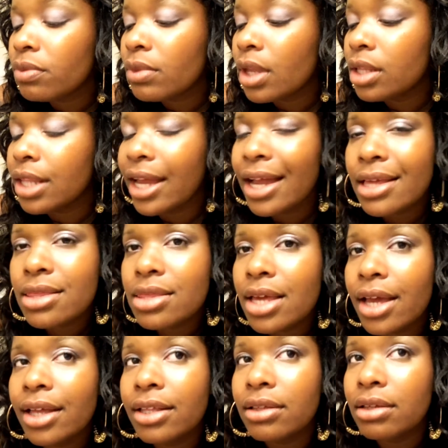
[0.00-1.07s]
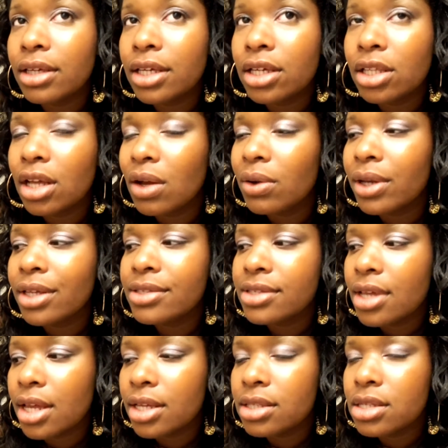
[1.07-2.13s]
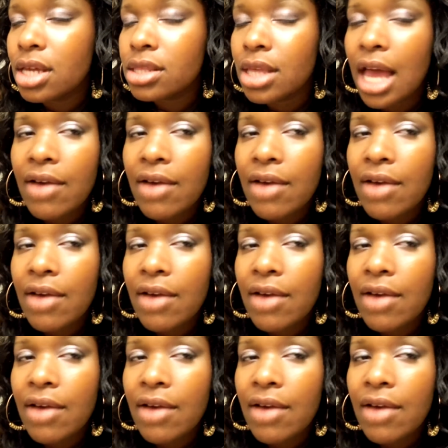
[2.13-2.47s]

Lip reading: like I said, you know, it doesn't